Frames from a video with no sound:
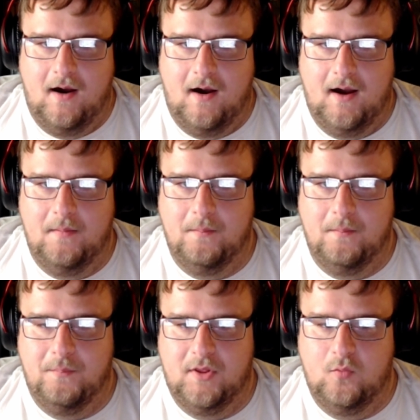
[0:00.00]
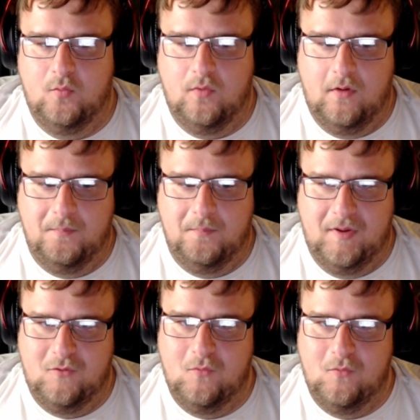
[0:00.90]
Um, but yeah. you,
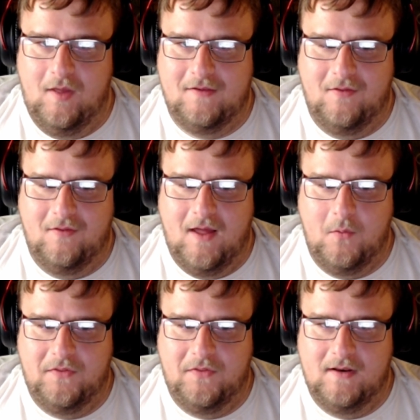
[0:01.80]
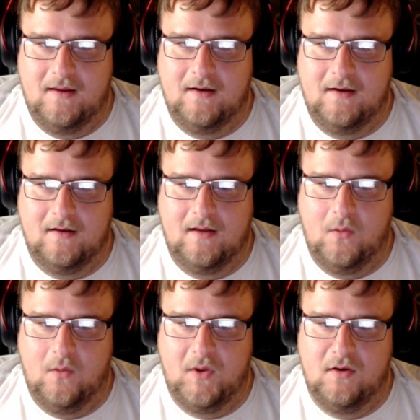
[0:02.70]
but you liked a lot what they did, and
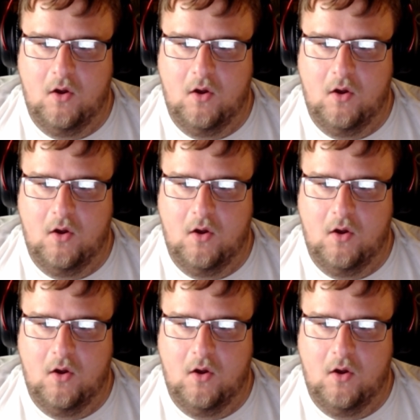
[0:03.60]
and we mm-hmm.